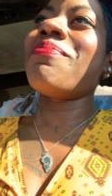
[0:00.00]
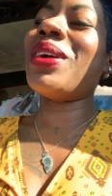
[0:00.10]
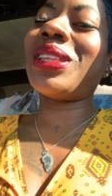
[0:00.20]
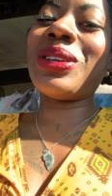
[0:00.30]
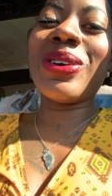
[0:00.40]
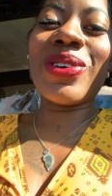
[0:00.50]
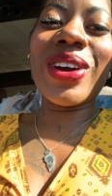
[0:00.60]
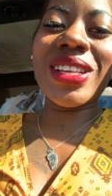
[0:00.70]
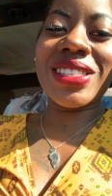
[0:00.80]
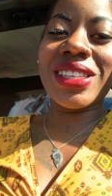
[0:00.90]
but the
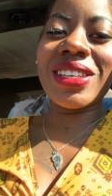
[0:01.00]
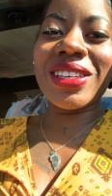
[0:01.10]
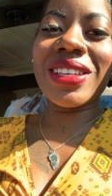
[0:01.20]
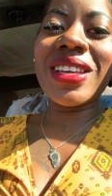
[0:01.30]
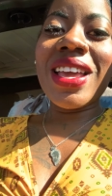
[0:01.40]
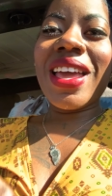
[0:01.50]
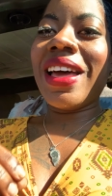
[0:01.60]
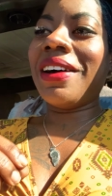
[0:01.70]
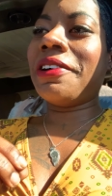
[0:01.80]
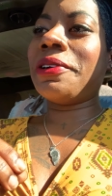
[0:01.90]
Lord is good.
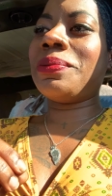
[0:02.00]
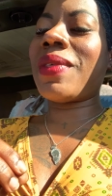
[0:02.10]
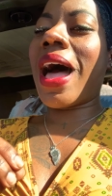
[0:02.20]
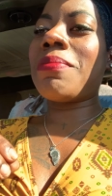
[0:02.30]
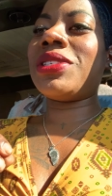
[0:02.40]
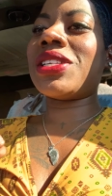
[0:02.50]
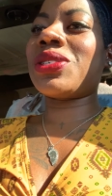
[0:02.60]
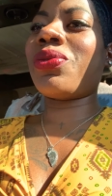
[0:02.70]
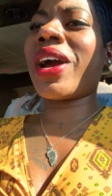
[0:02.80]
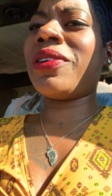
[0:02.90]
Um, I'm just
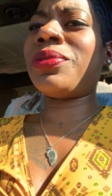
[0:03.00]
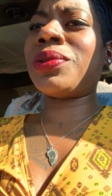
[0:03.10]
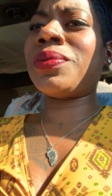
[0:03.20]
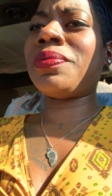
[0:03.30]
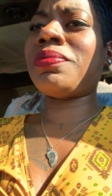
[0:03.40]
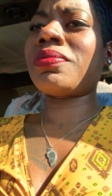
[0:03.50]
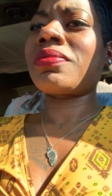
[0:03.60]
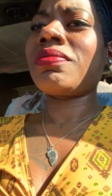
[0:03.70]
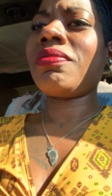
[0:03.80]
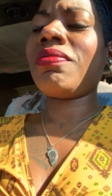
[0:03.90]
grateful.
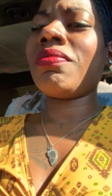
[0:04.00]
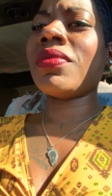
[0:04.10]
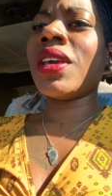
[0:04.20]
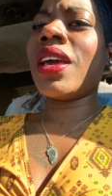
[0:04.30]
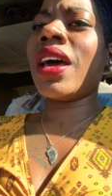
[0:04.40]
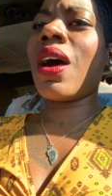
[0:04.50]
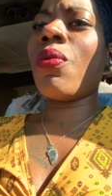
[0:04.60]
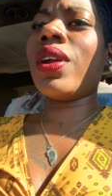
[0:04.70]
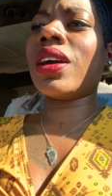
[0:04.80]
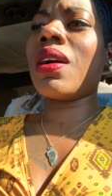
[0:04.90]
And I
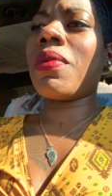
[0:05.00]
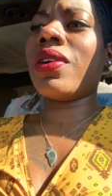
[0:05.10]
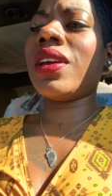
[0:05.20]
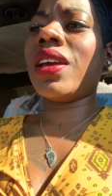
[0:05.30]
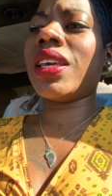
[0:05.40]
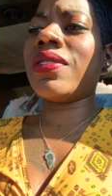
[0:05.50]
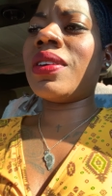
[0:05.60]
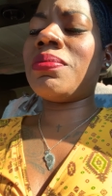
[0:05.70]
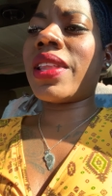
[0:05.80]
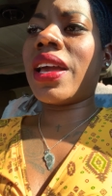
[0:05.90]
want to come on here and give
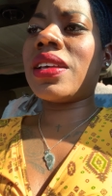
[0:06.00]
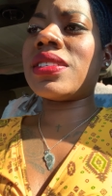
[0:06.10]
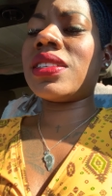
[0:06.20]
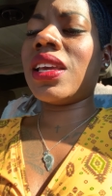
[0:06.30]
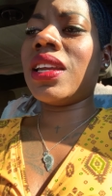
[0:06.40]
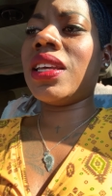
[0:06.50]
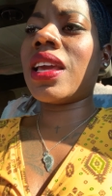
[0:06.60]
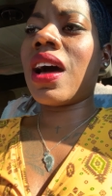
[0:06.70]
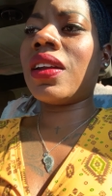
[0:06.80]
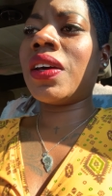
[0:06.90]
him thanks in the
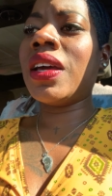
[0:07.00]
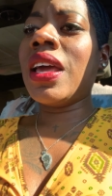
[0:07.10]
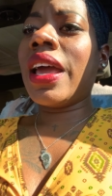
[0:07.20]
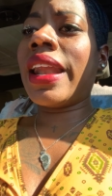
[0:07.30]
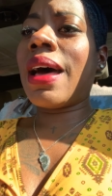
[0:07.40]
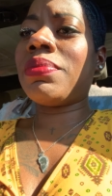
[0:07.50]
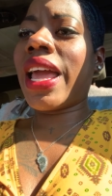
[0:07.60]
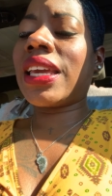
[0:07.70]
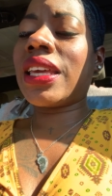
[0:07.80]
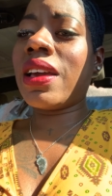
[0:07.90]
honor. And I'm
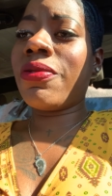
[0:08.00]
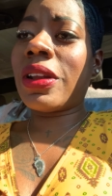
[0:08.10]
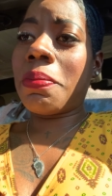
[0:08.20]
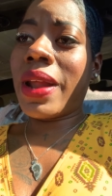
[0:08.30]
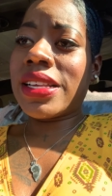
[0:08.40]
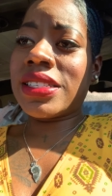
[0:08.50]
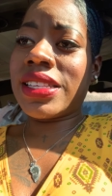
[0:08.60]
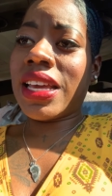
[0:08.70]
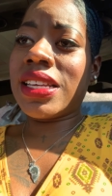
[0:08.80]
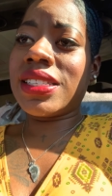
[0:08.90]
thanking him for the places
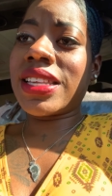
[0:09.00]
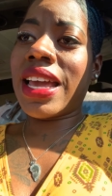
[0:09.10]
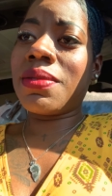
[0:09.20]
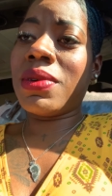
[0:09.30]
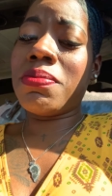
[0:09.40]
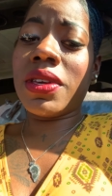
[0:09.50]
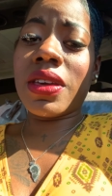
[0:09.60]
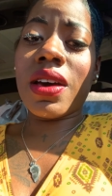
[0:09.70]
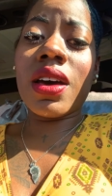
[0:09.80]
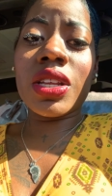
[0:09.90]
that he's taken me
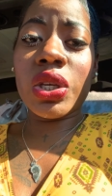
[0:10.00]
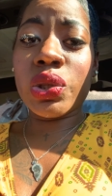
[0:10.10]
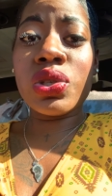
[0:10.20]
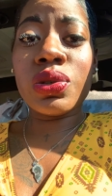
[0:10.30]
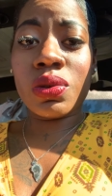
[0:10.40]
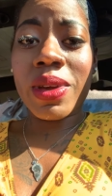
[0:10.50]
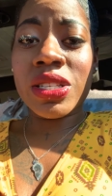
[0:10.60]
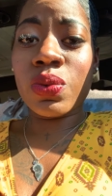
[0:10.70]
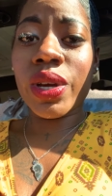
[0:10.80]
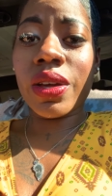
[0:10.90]
beyond YouTube
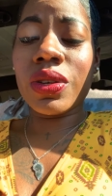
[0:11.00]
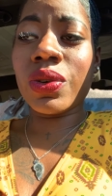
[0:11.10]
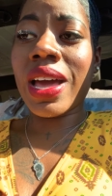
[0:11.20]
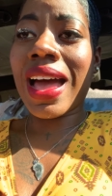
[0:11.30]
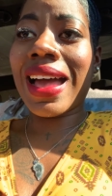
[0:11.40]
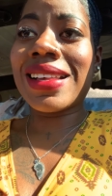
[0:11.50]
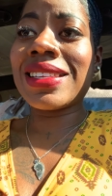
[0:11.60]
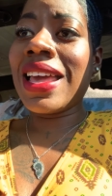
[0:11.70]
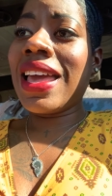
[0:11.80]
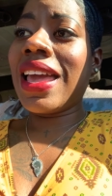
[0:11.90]
as well, you guys.
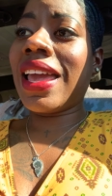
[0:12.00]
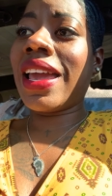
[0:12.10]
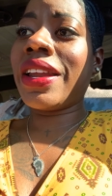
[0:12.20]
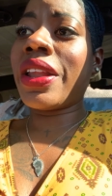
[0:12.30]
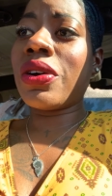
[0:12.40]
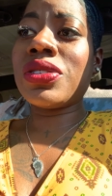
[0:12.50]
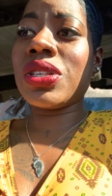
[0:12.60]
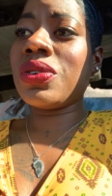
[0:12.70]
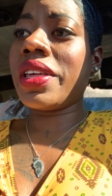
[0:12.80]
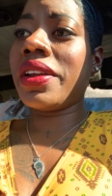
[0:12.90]
And those of
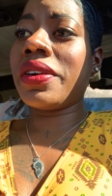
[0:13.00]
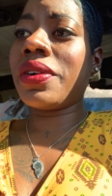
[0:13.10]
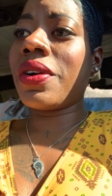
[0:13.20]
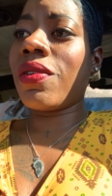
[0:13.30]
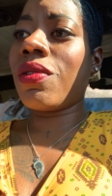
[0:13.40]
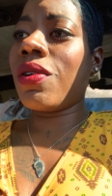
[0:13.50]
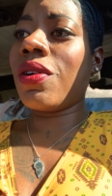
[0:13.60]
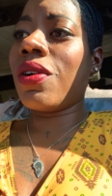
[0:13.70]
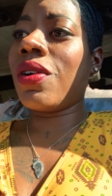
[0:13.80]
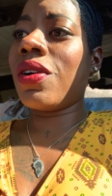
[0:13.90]
you that are,
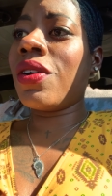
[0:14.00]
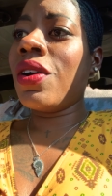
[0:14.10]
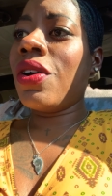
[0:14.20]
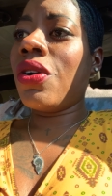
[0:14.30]
are